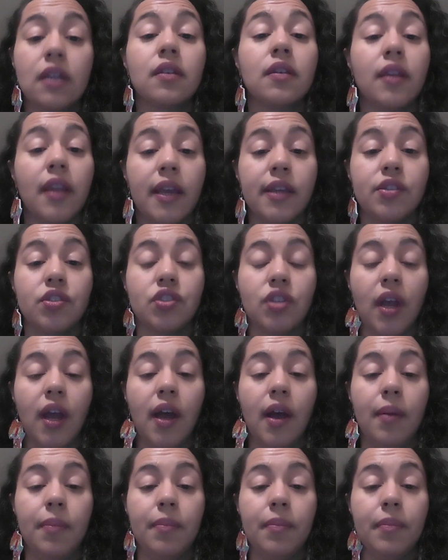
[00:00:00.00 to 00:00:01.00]
Nice
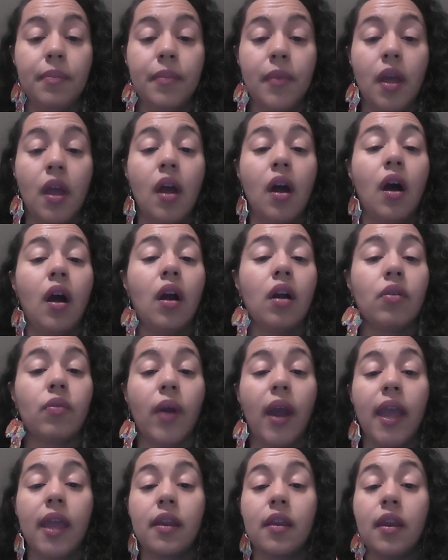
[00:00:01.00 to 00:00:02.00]
job. All
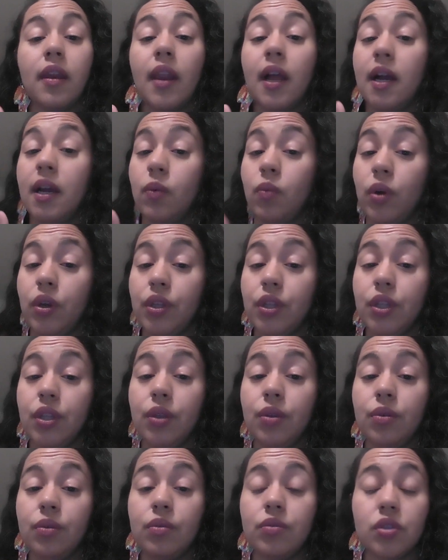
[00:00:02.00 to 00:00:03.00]
right, now I want
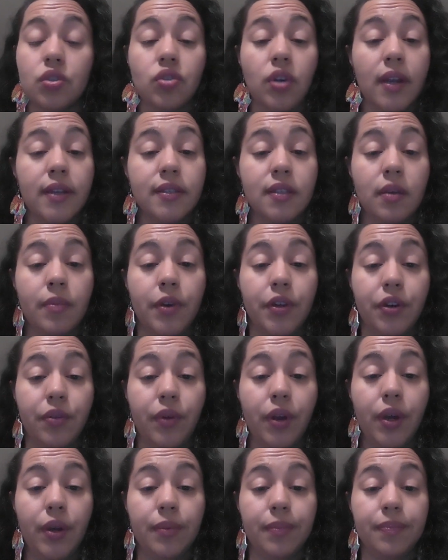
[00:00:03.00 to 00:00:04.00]
you to try some on
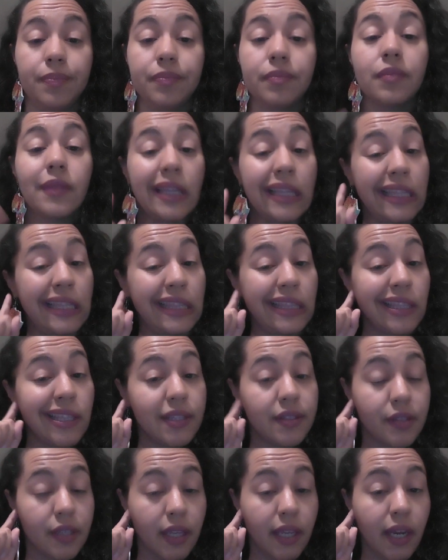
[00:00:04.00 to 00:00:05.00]
your own.
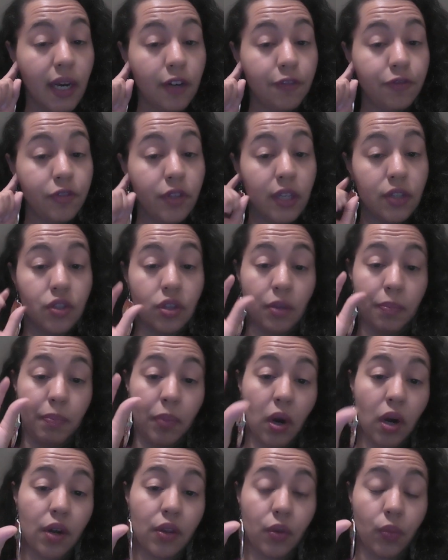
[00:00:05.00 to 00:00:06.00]
Listen carefully to the
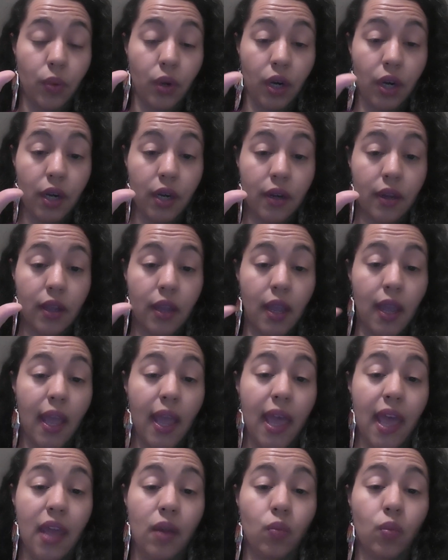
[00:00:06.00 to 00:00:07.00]
part of the word
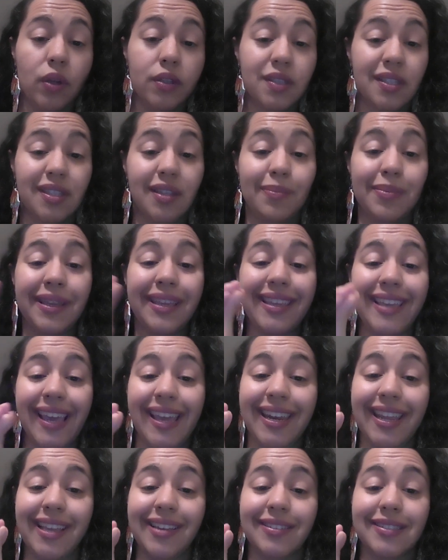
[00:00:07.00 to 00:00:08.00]
and what's the
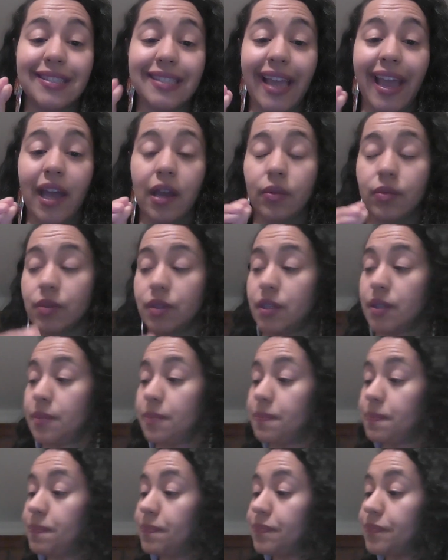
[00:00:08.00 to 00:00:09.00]
beginning sound.
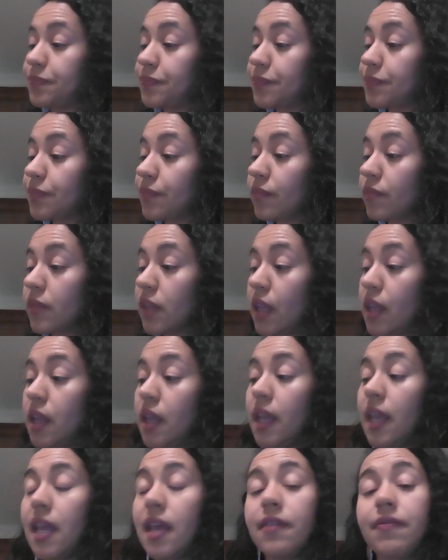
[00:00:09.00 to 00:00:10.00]

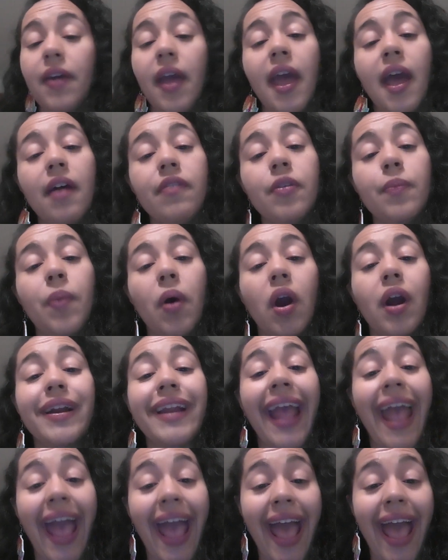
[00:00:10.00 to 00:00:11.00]
If I have the
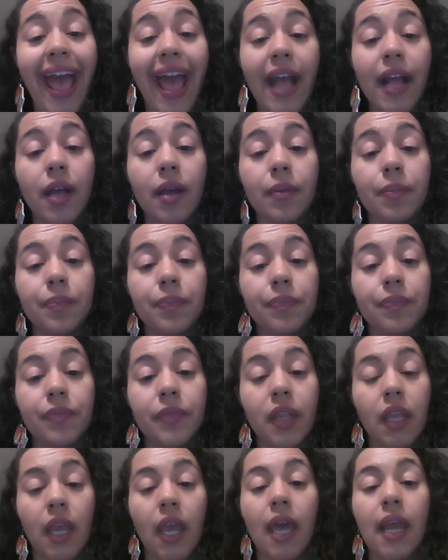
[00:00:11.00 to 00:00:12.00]
part ag
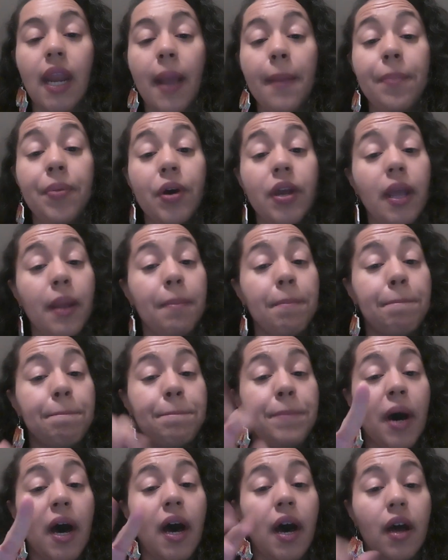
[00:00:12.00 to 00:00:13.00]
and I put in
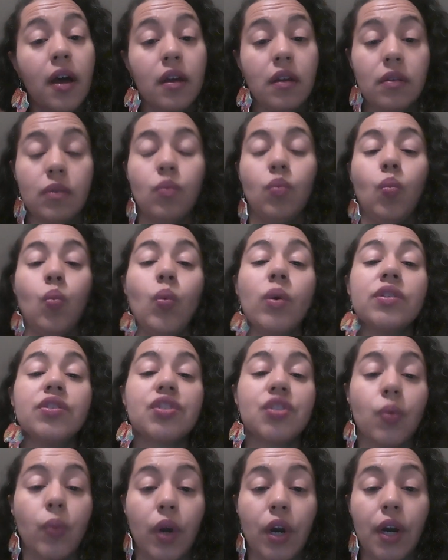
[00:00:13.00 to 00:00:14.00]
b, what's
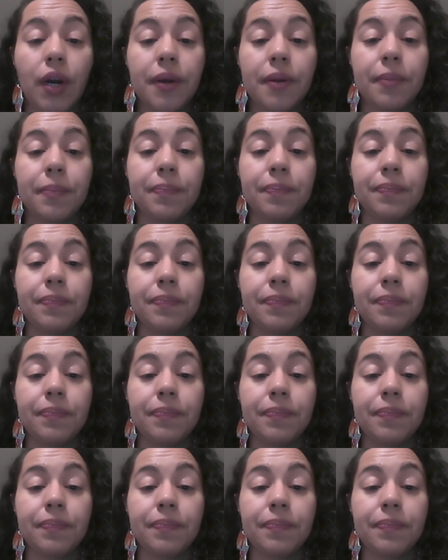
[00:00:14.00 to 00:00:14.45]
the word?